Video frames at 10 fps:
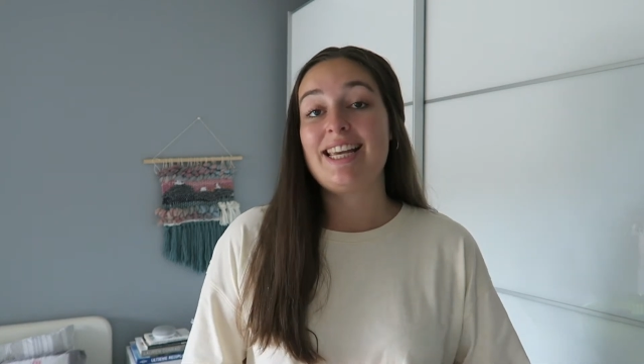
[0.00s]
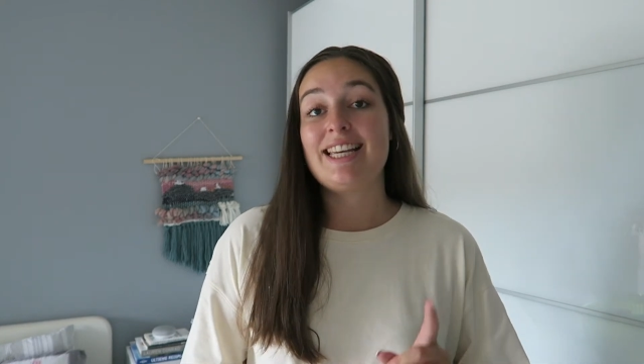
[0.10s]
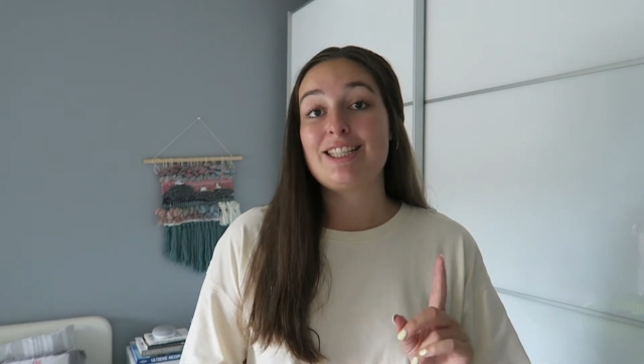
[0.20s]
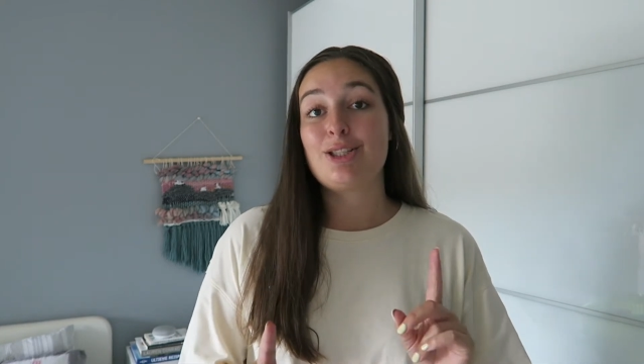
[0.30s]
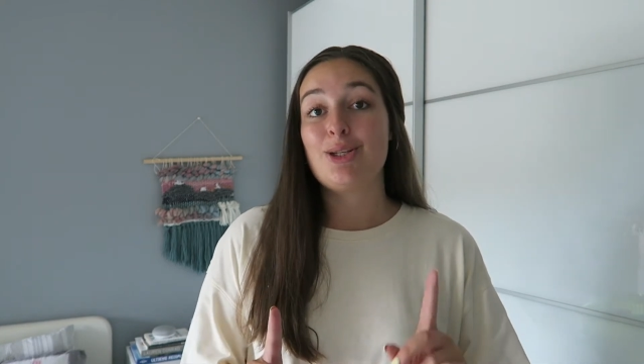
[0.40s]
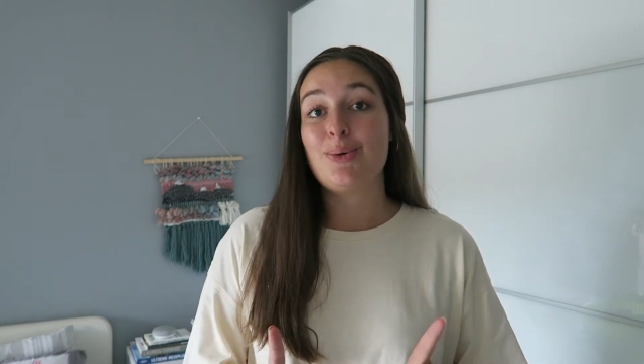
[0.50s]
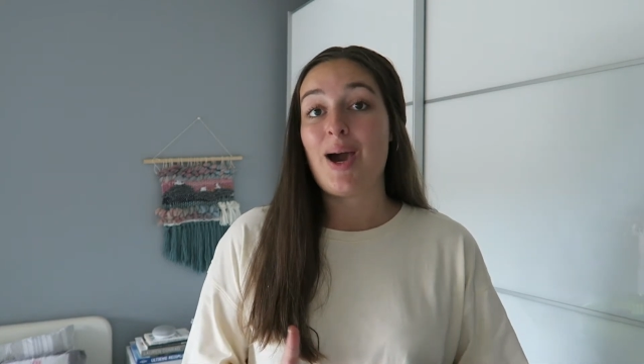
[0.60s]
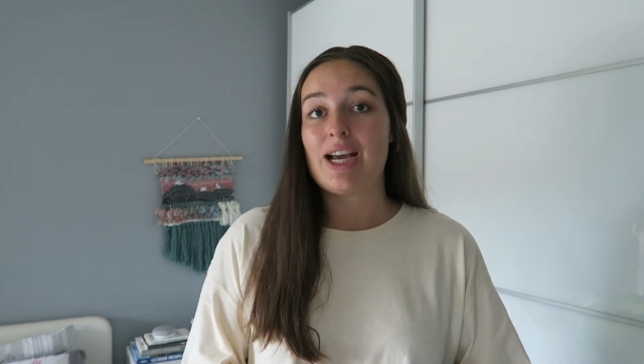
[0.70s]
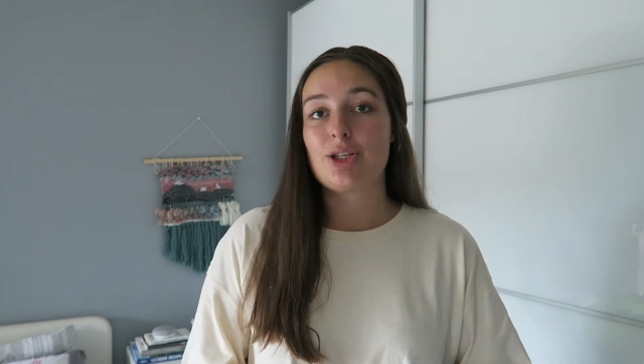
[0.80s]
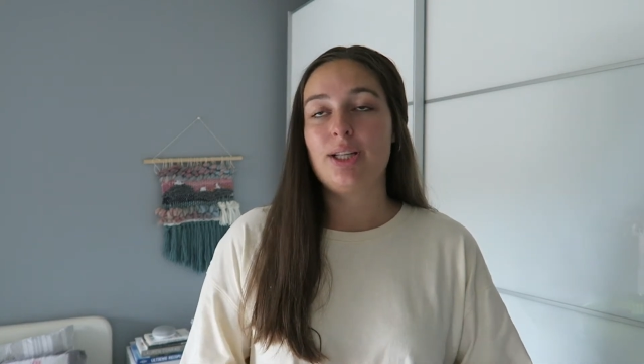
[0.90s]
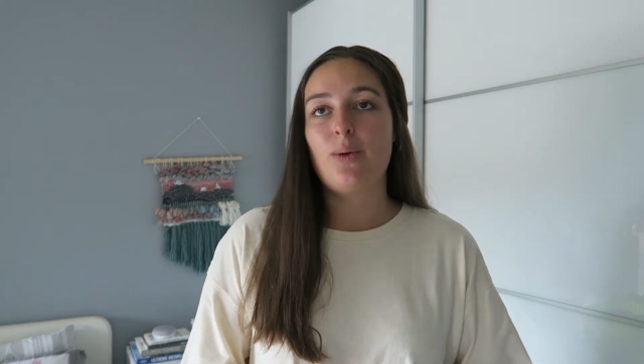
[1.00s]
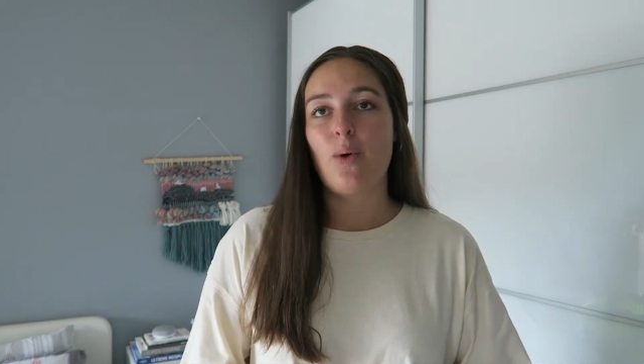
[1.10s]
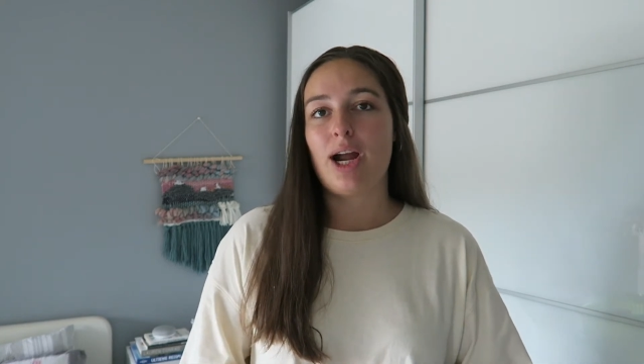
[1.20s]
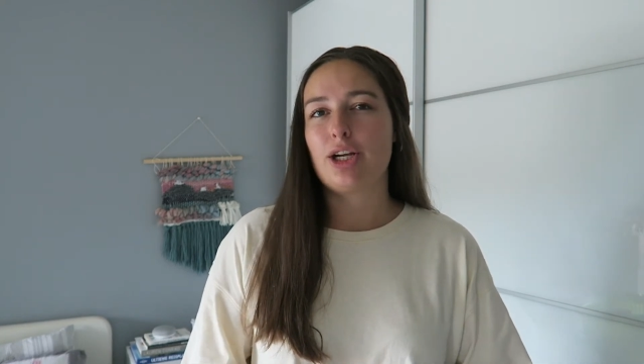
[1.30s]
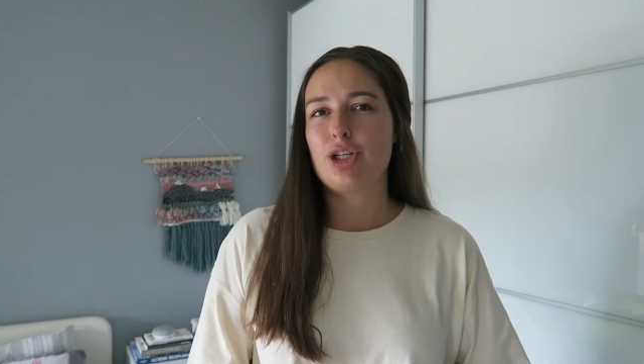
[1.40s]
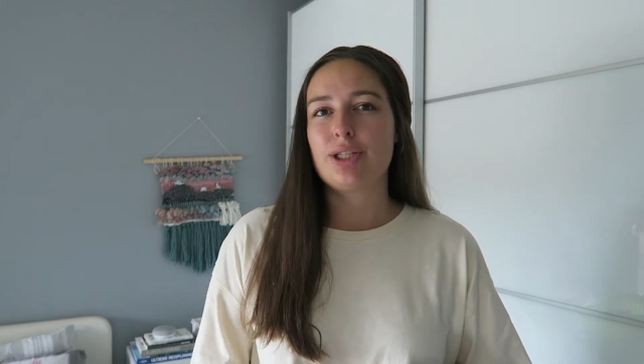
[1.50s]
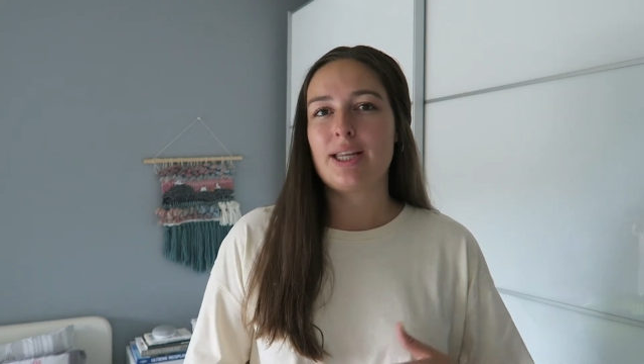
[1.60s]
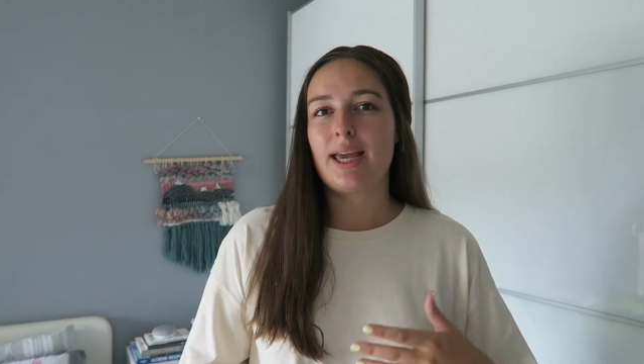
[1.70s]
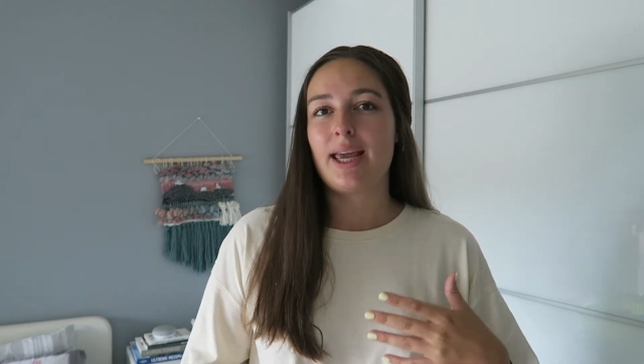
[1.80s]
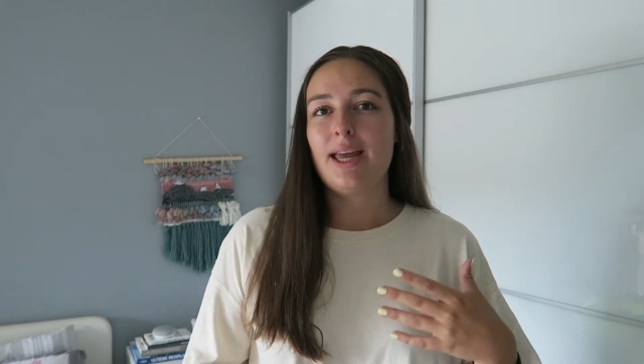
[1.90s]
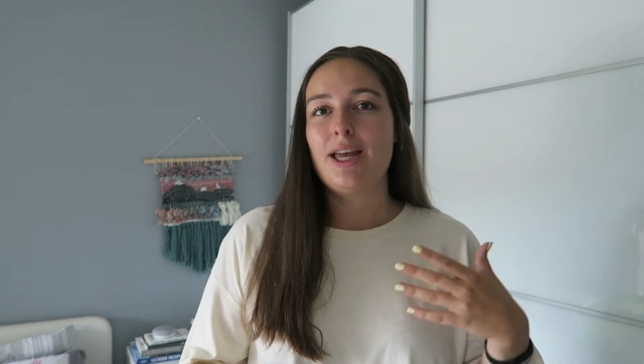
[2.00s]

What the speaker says: is to actually wear just like